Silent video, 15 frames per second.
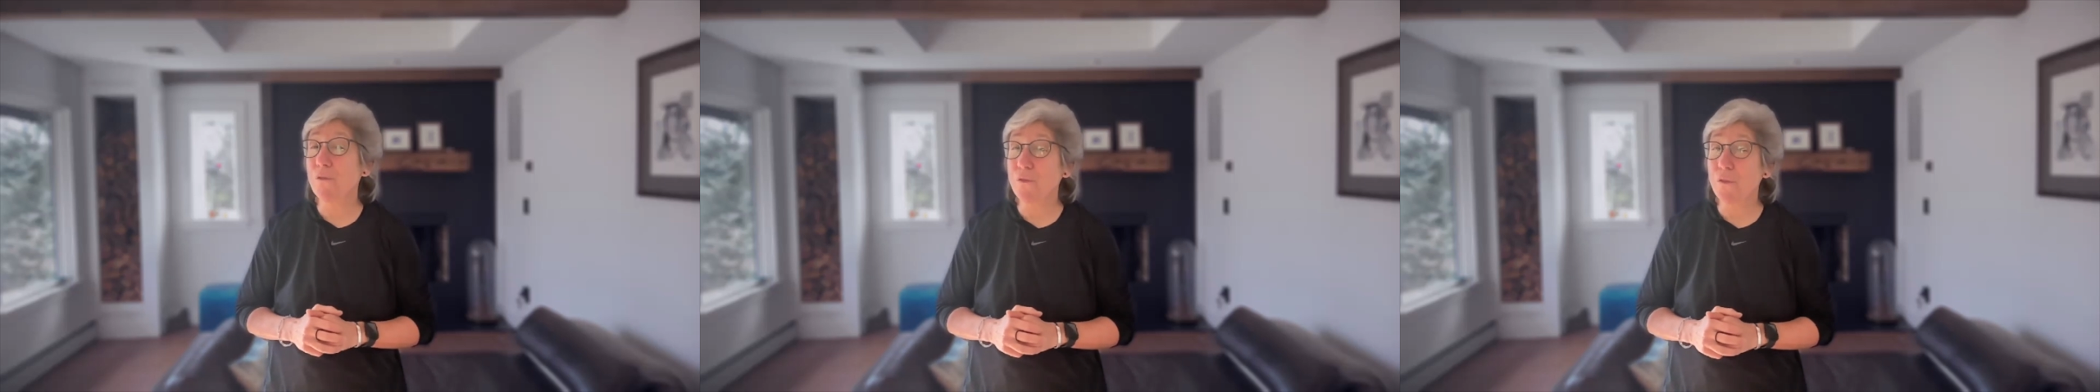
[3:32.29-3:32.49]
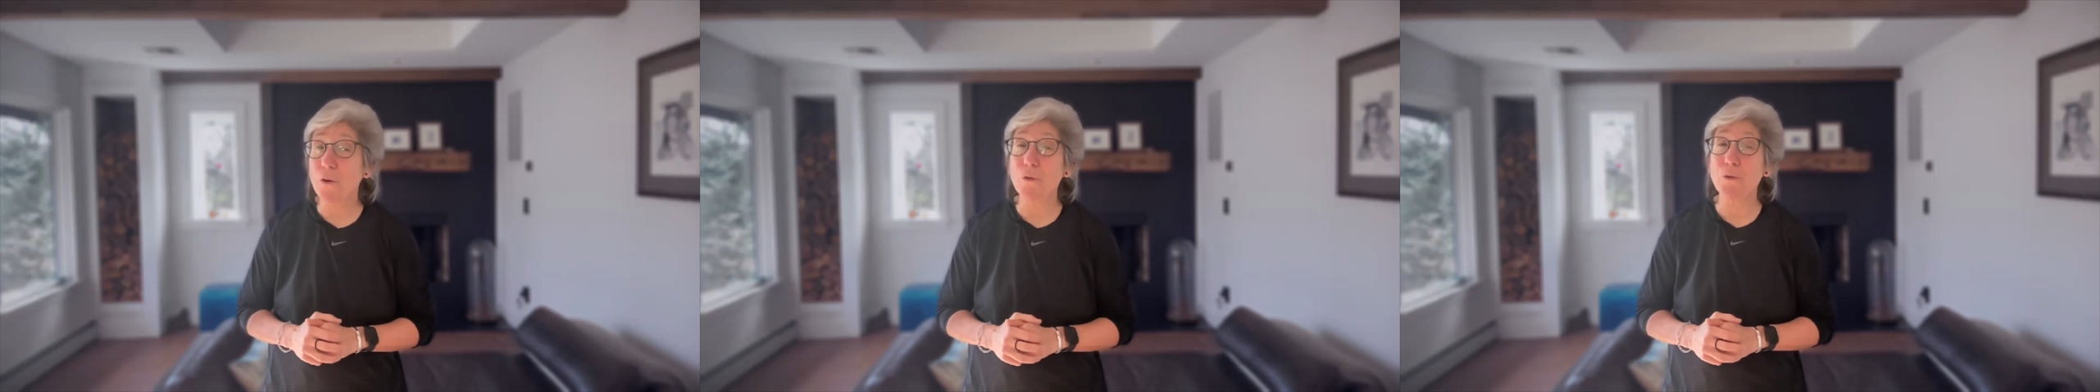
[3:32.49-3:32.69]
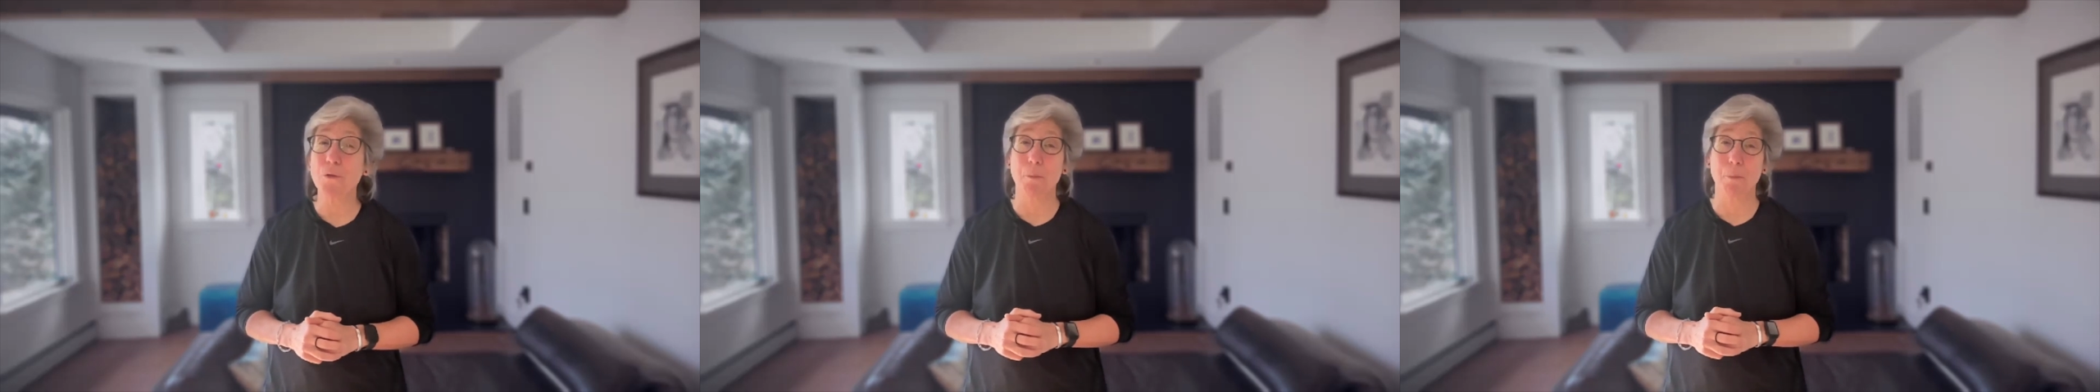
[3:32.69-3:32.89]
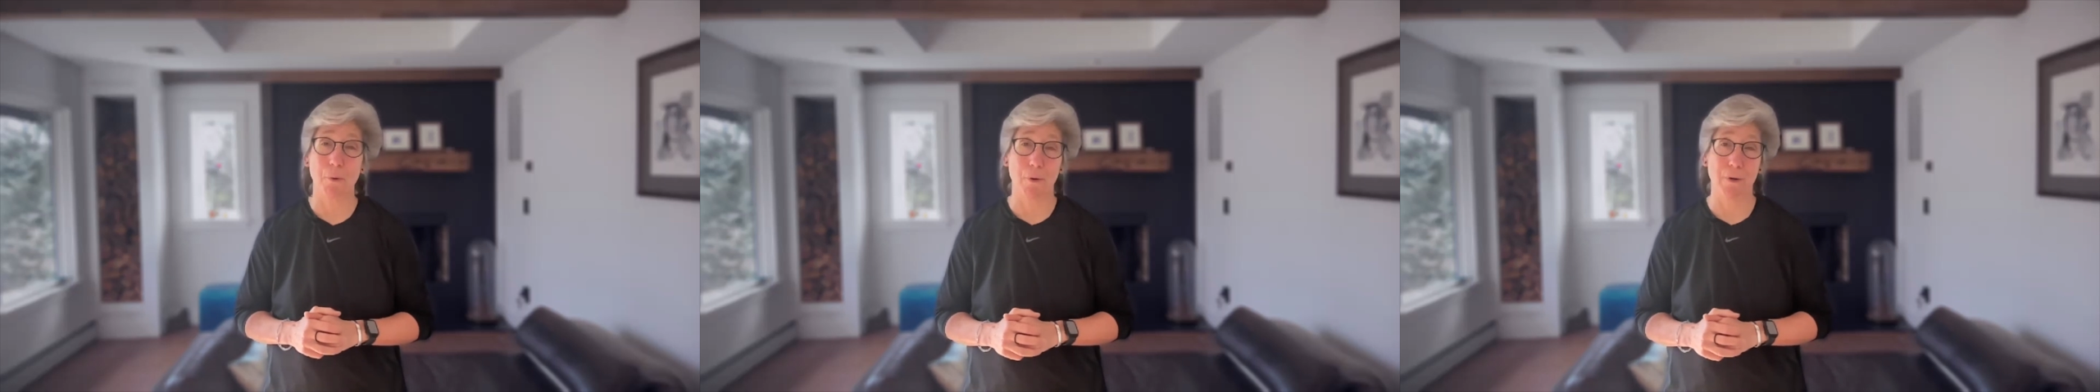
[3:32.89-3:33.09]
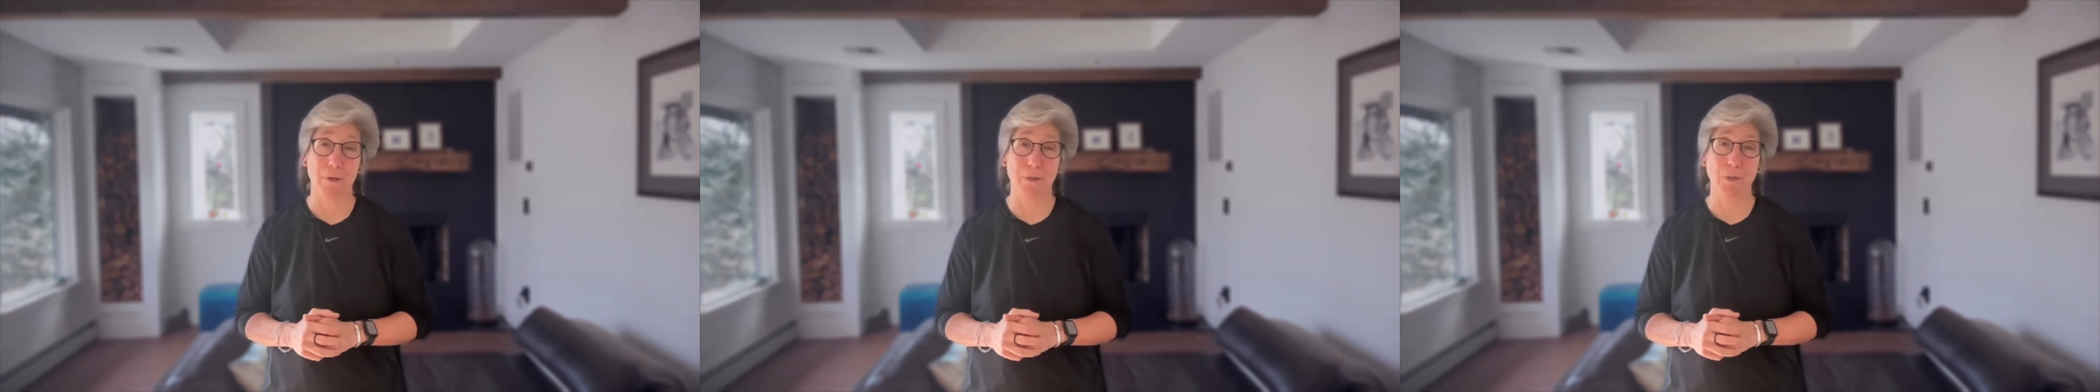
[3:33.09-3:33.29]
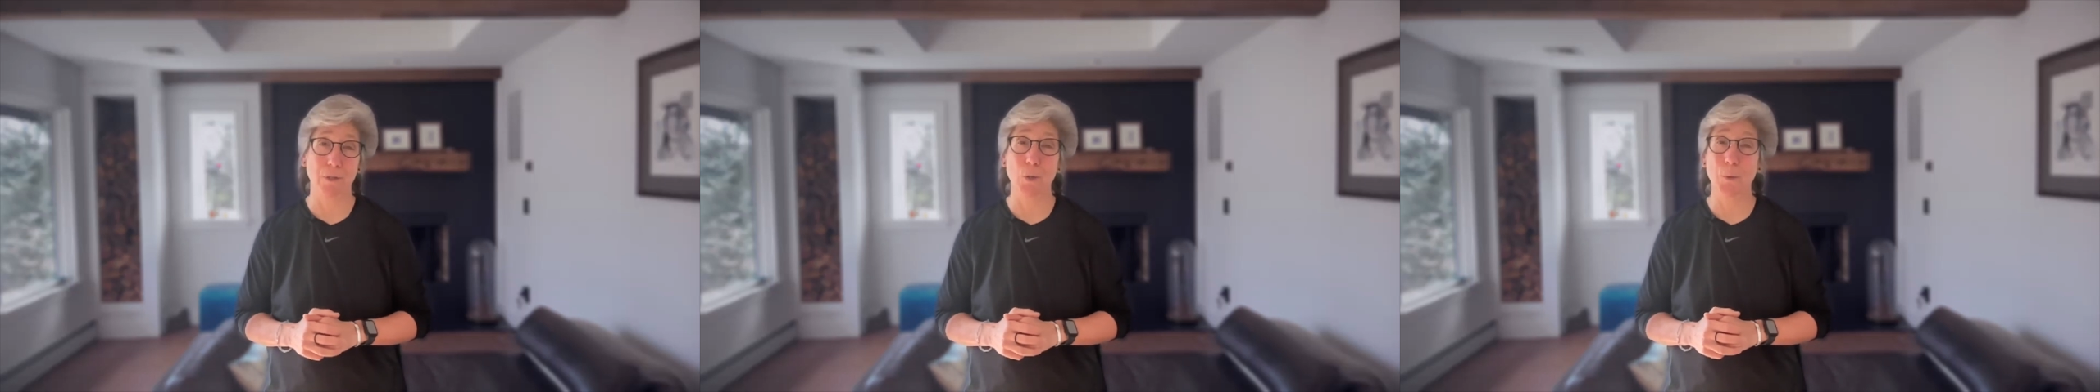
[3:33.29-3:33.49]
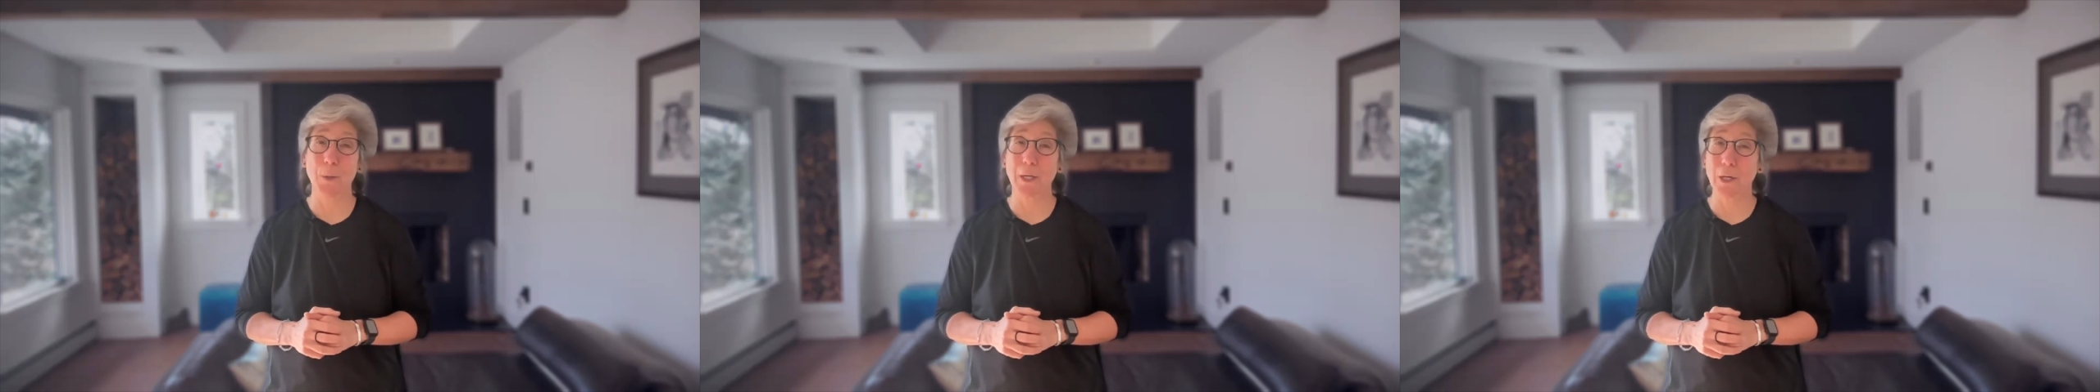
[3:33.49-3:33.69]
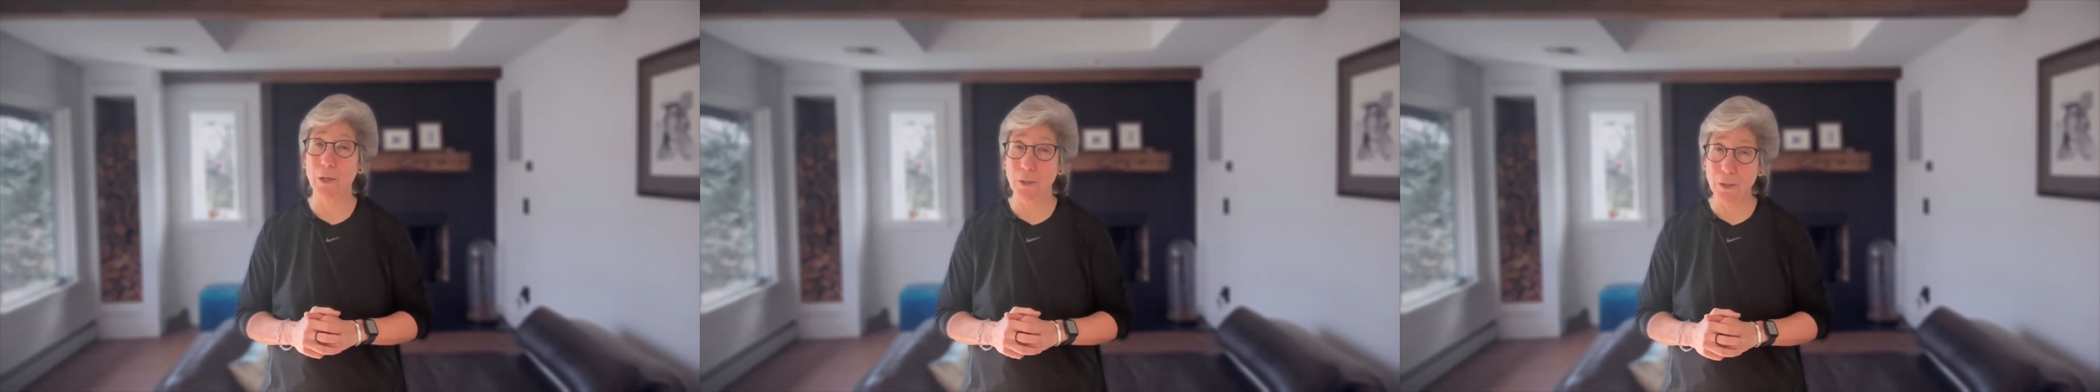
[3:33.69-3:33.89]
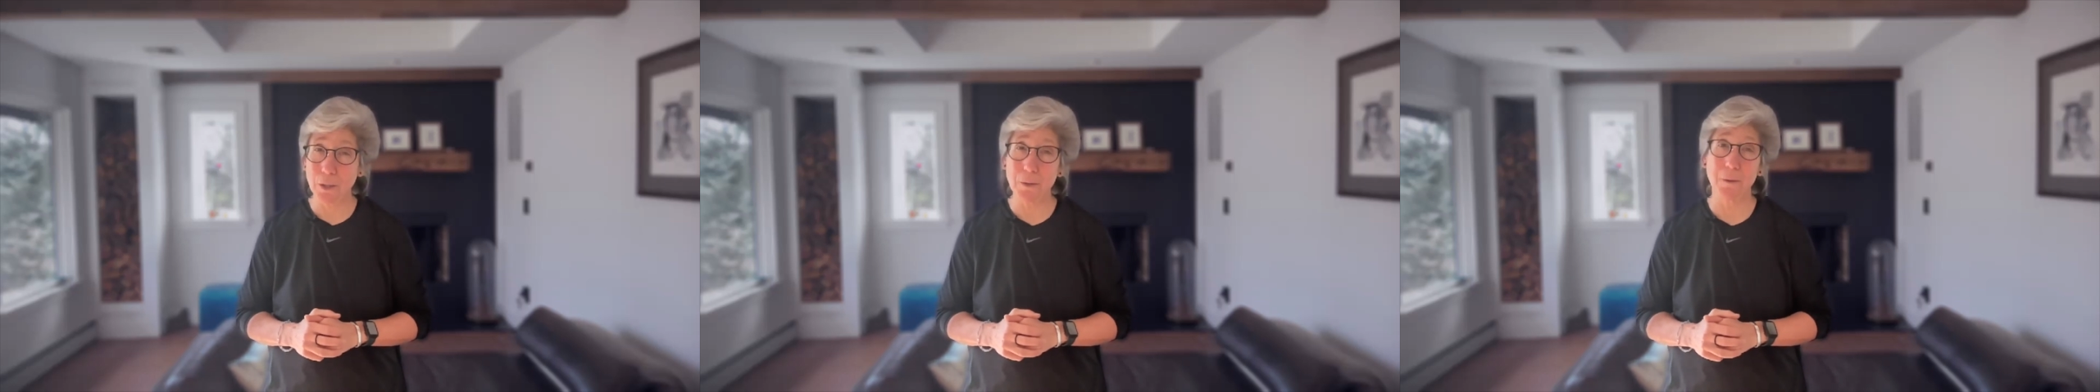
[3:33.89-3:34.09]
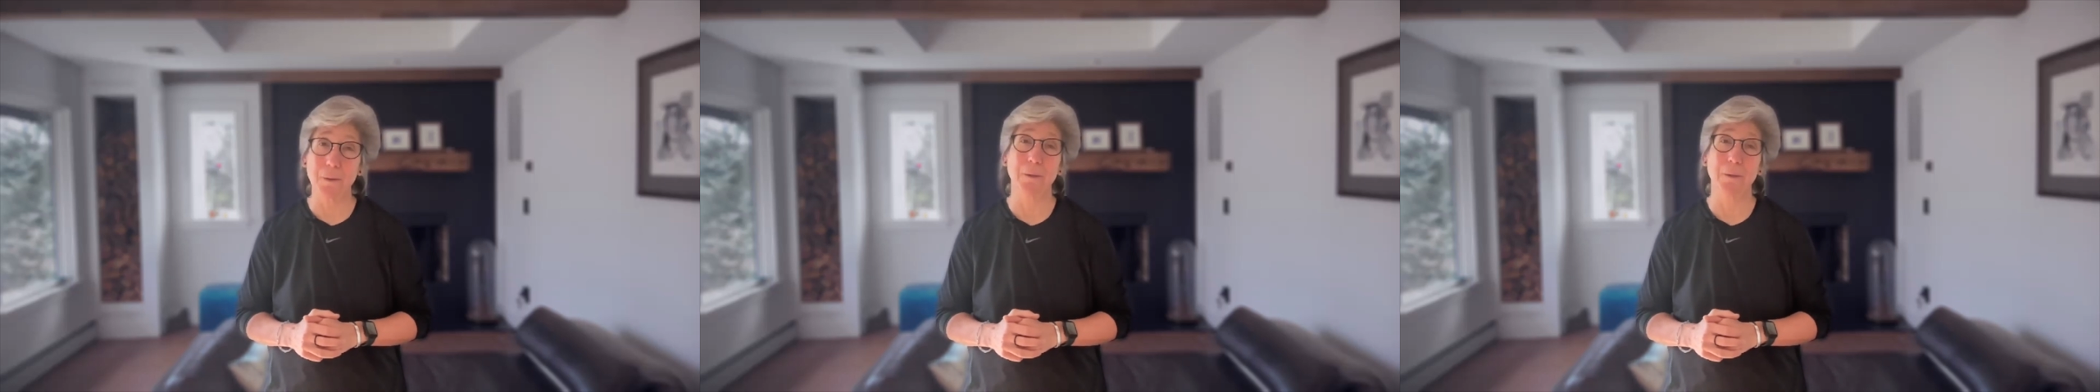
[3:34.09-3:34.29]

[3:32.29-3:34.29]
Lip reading: further broadened to include